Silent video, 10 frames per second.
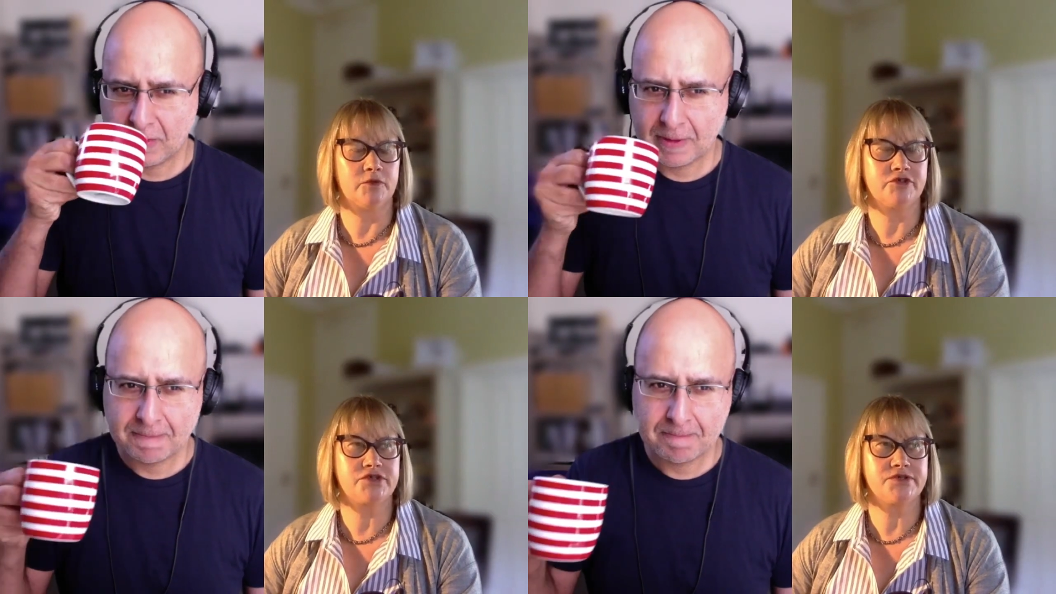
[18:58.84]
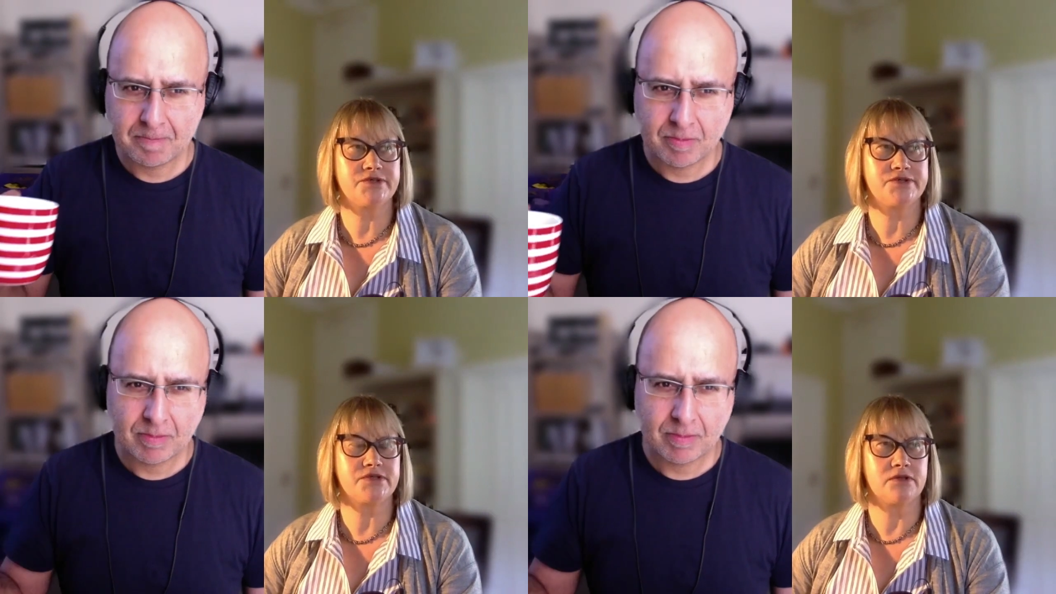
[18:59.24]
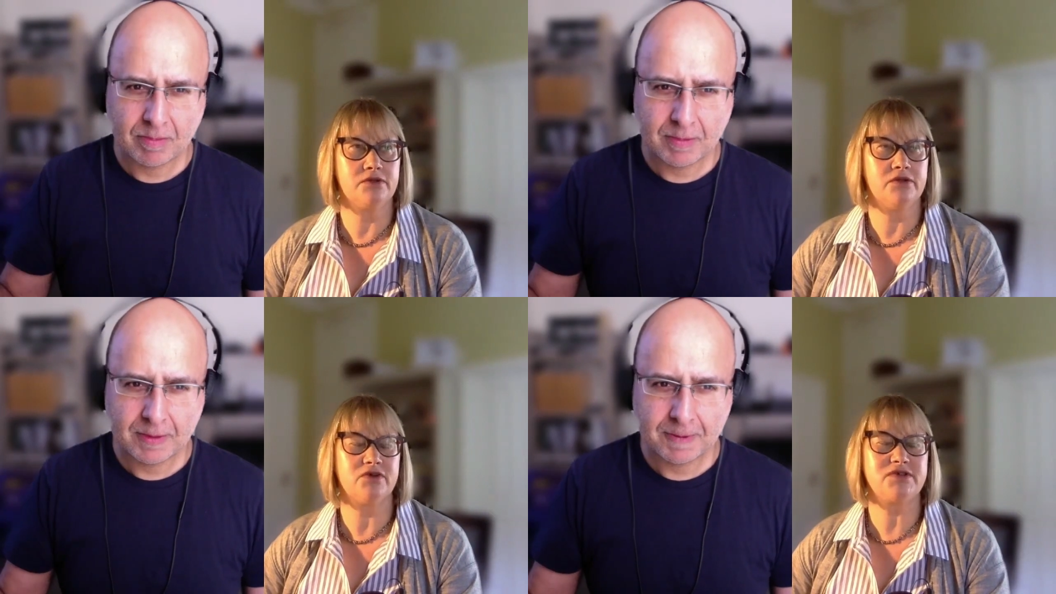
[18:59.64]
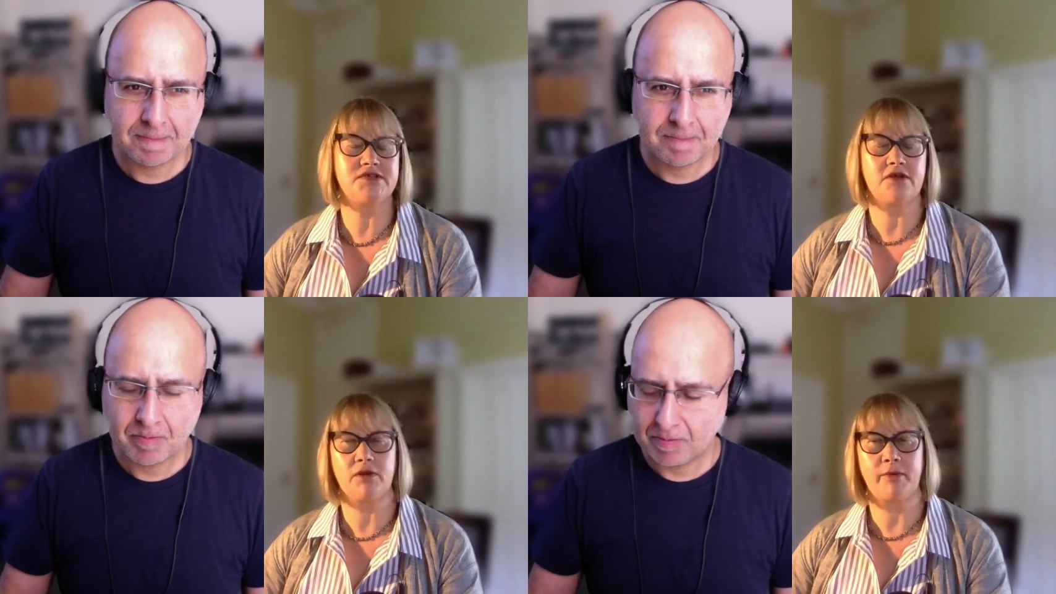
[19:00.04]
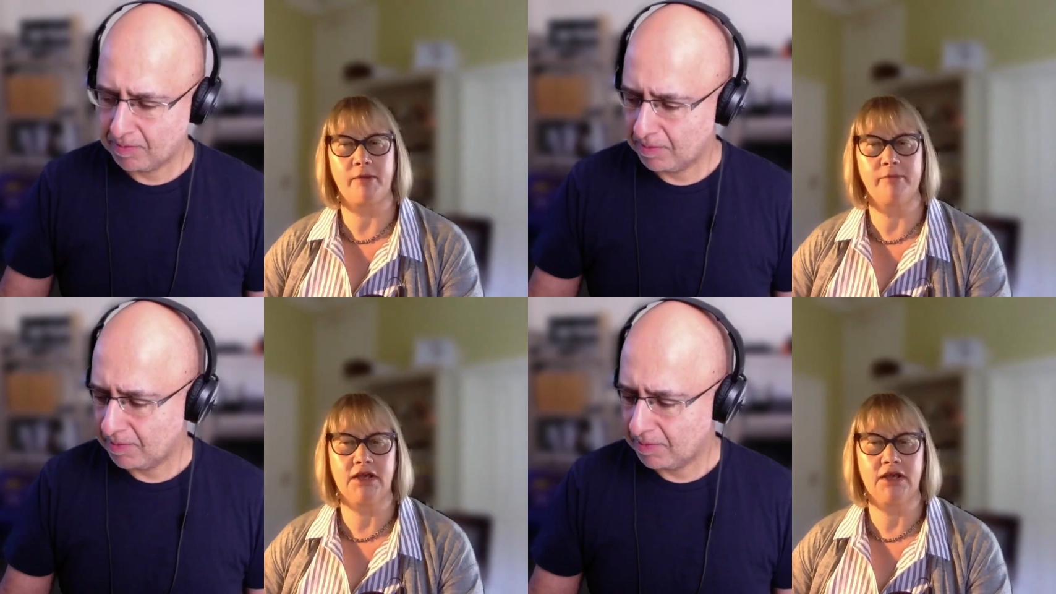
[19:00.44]
Speaker 1: which is not necessarily
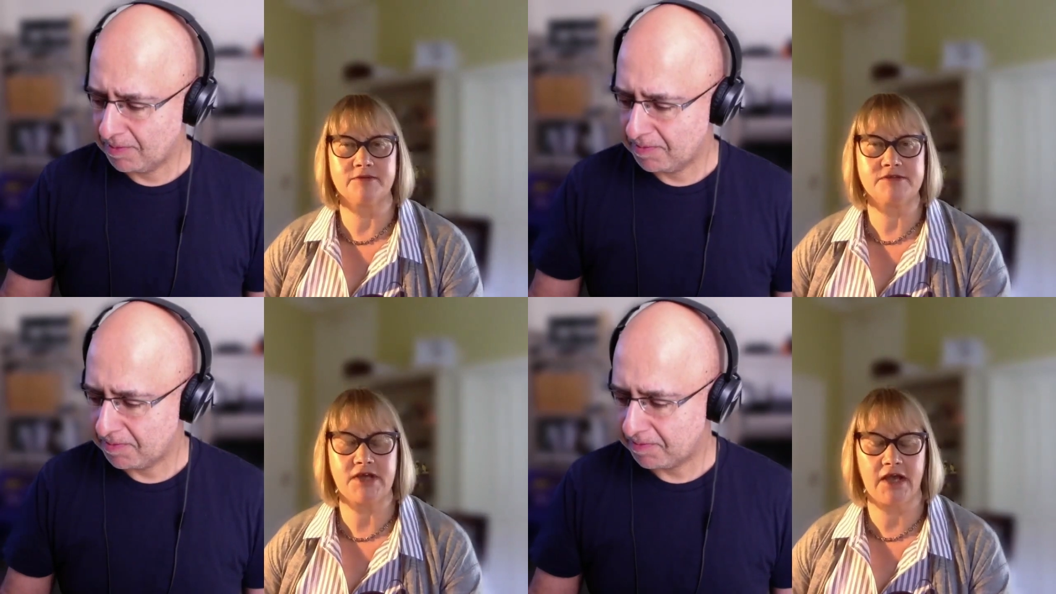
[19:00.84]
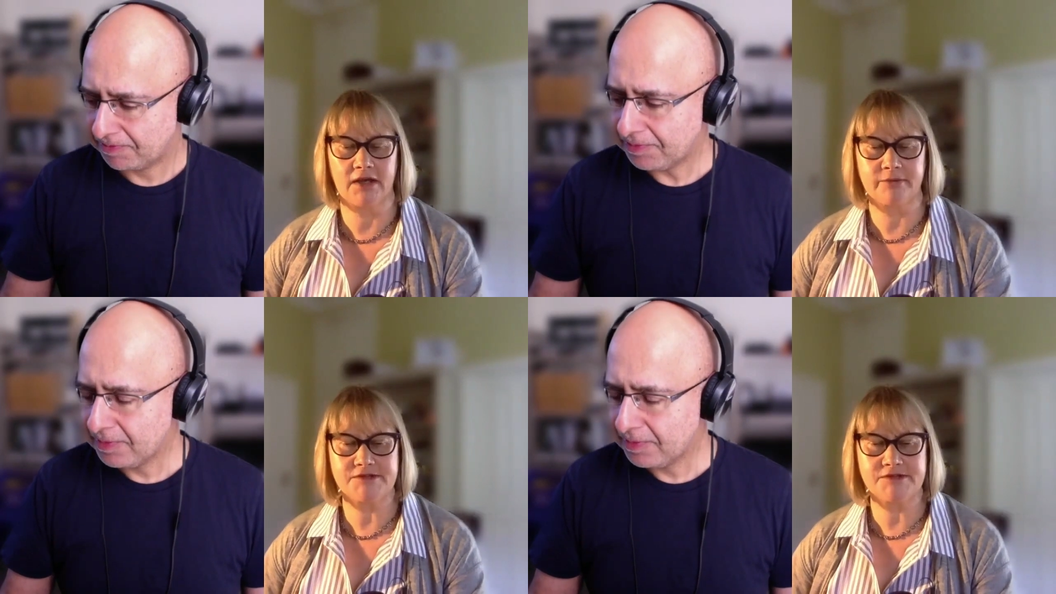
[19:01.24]
about making a mistake, but